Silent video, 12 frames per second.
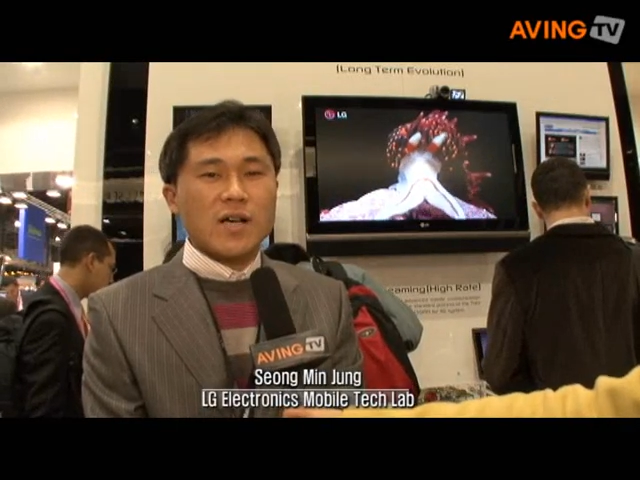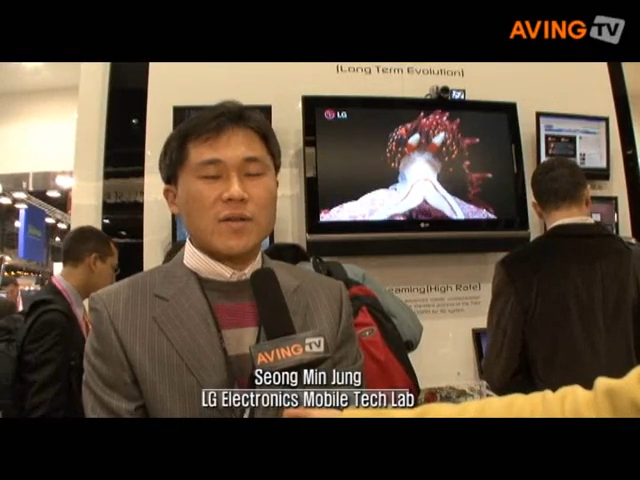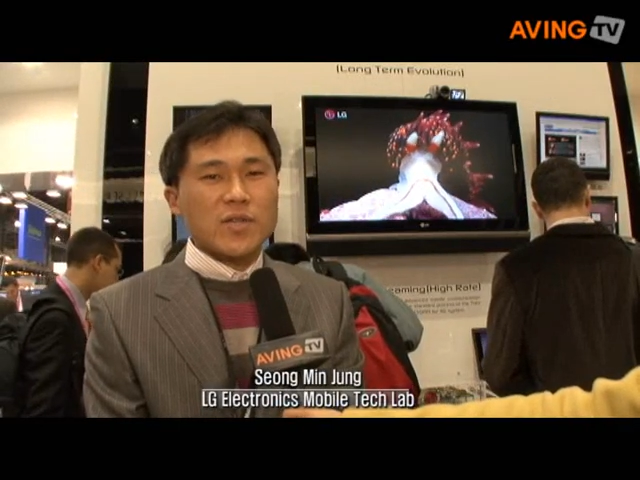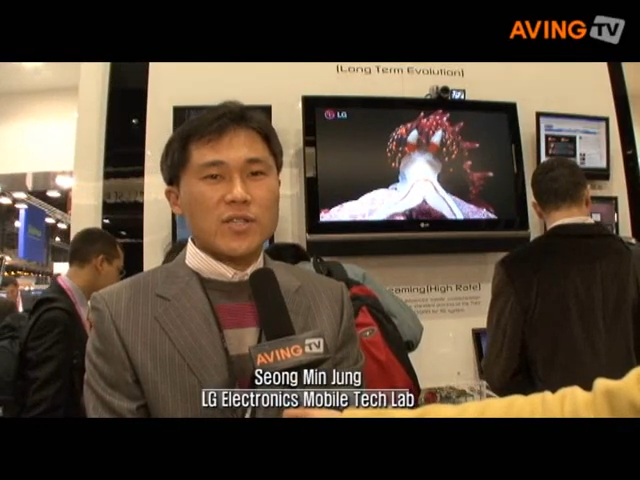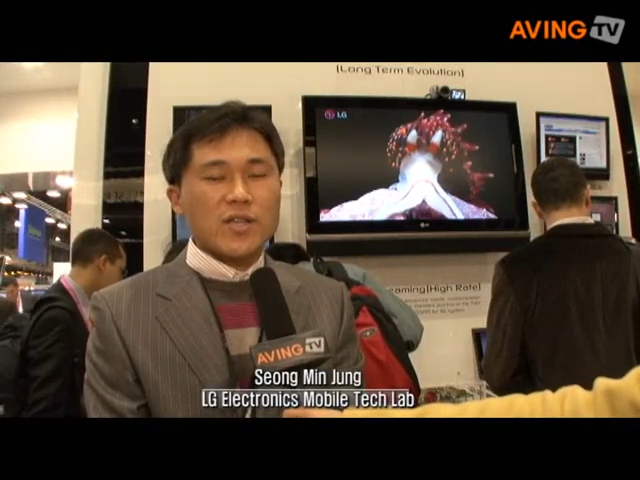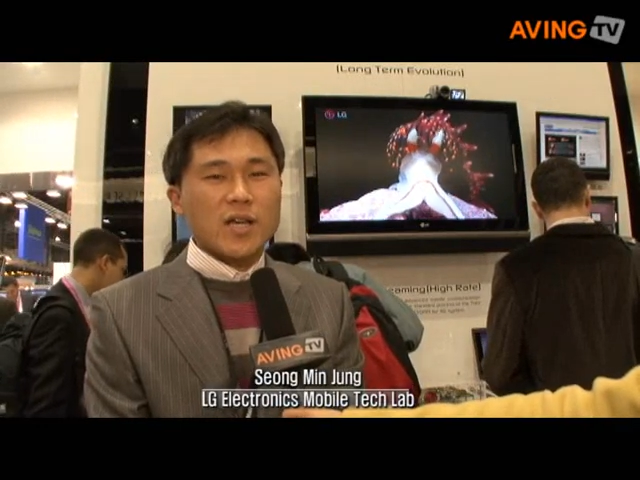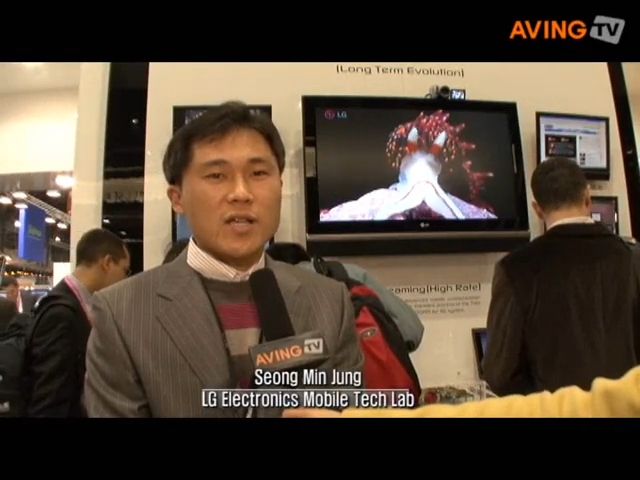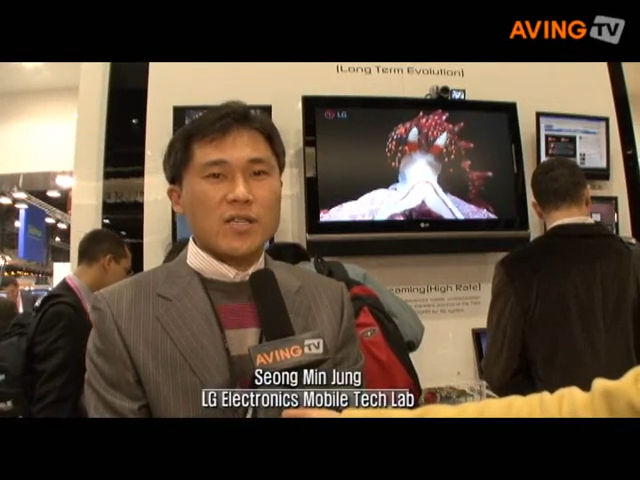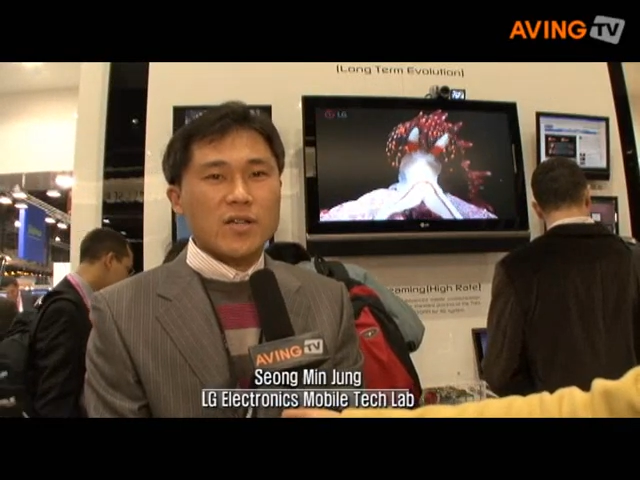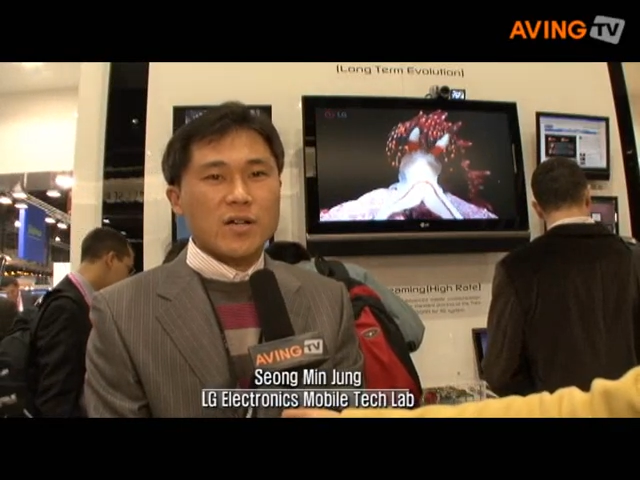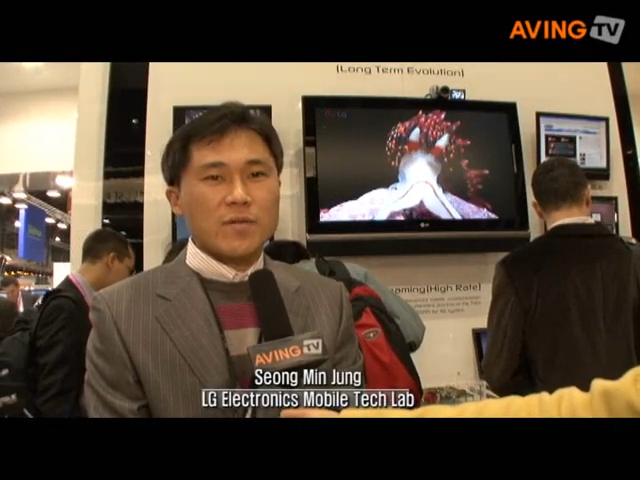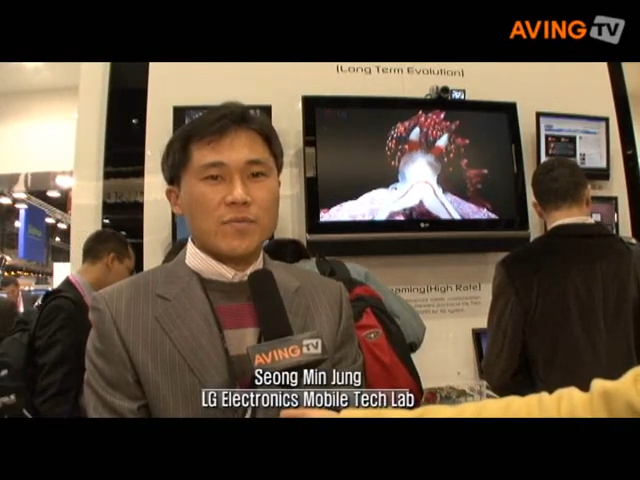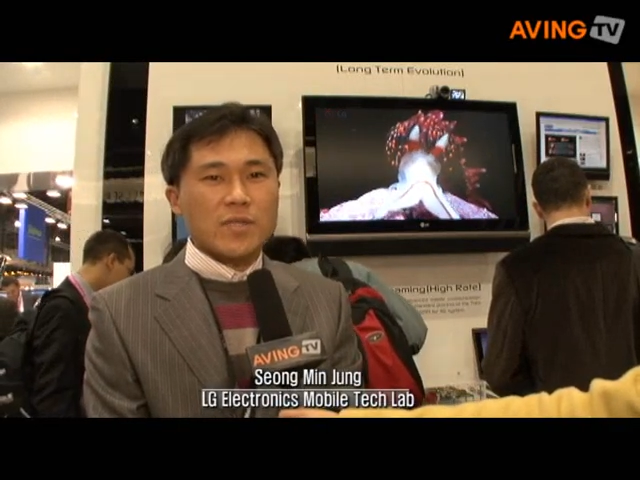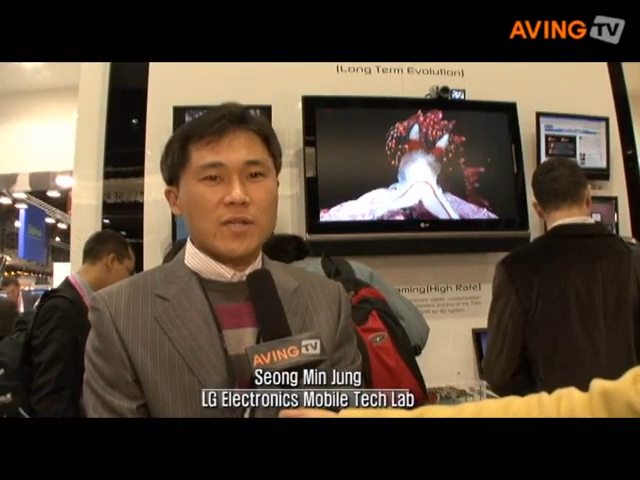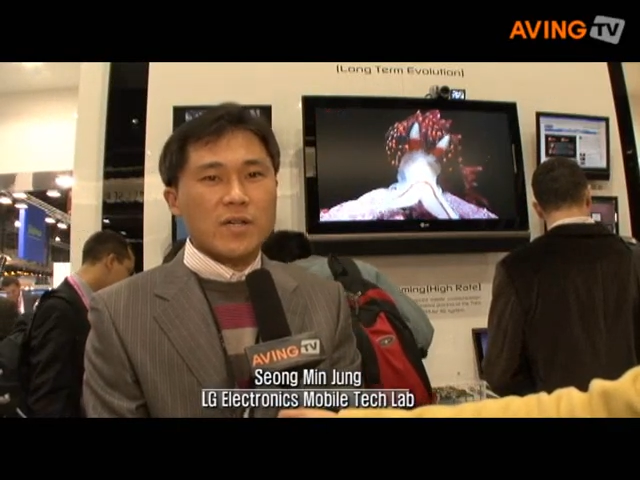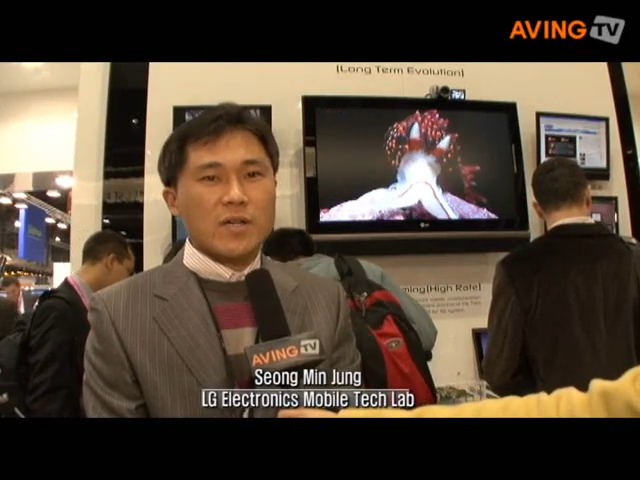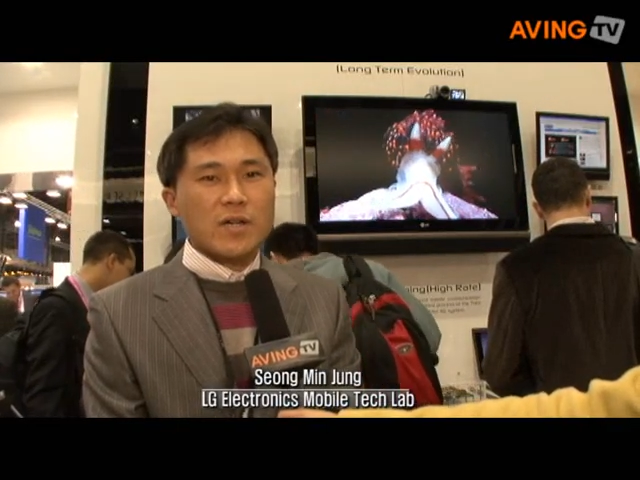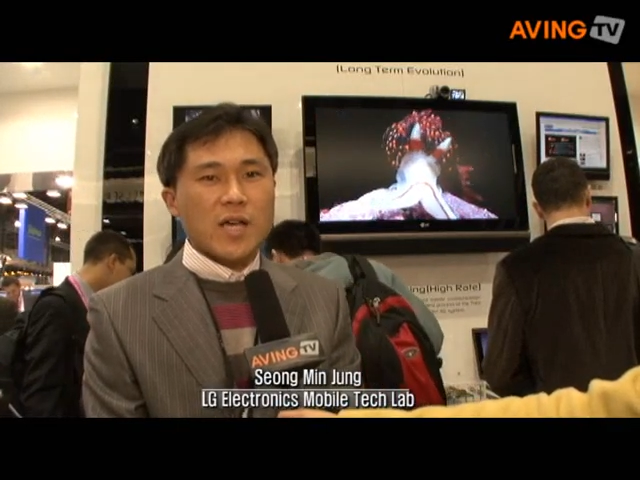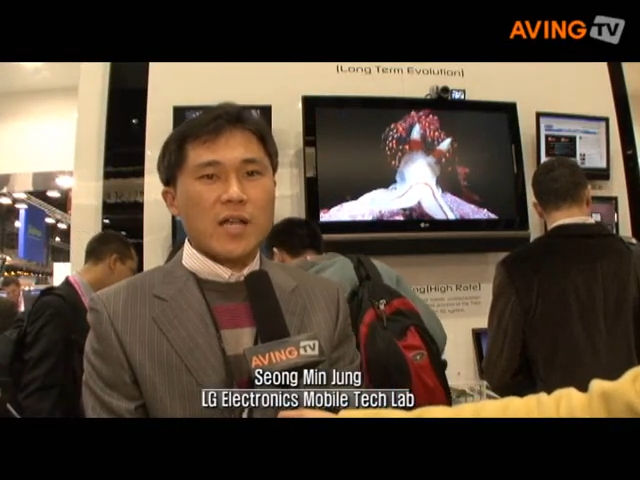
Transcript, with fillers: I'm in charge of the